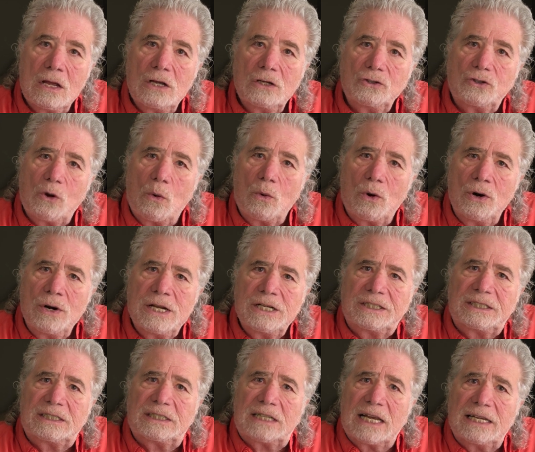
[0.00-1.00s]
So
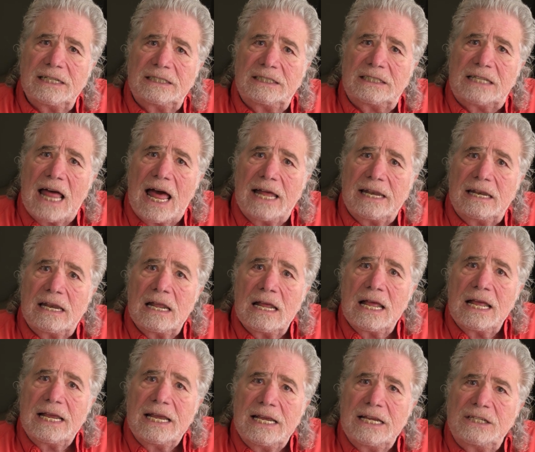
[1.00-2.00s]
Ernest says that
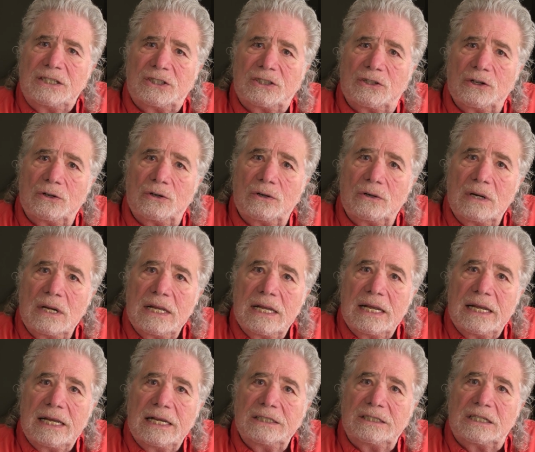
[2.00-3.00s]
Easter
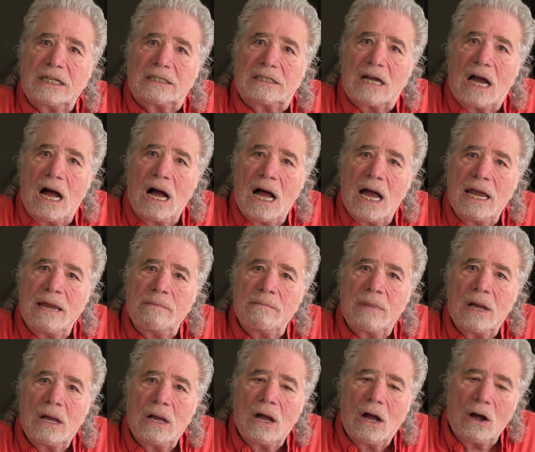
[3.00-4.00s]
is a
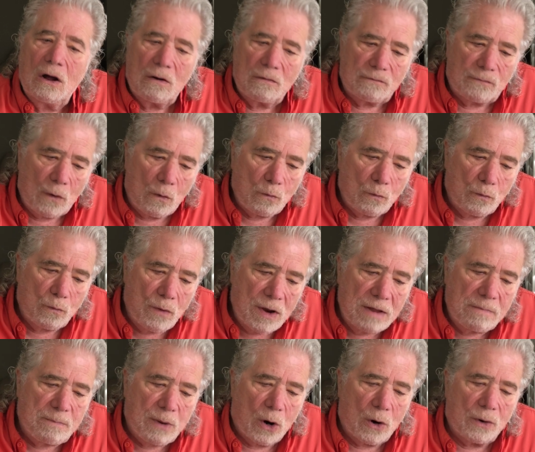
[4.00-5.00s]
time of
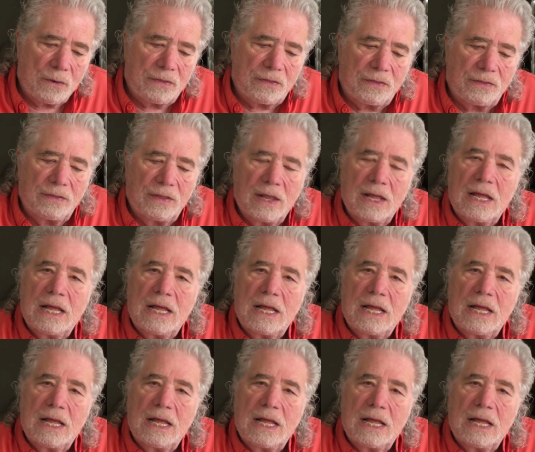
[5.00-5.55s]
rebirth,